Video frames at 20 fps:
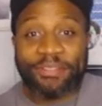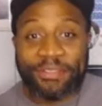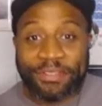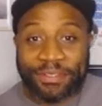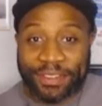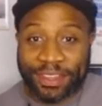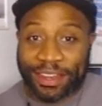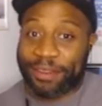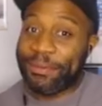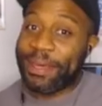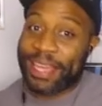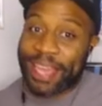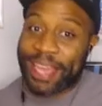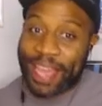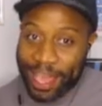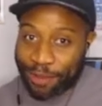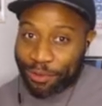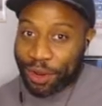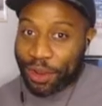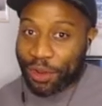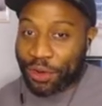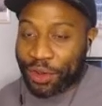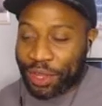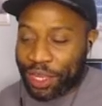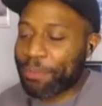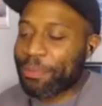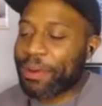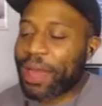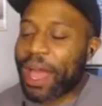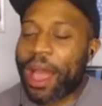You know what I mean? Hey, we're going
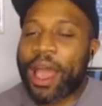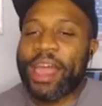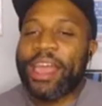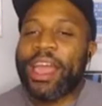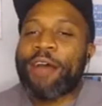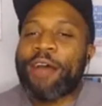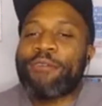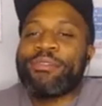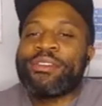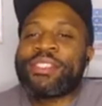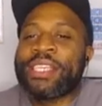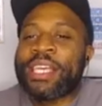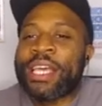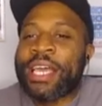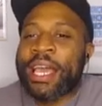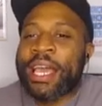here. But I, oh. I was.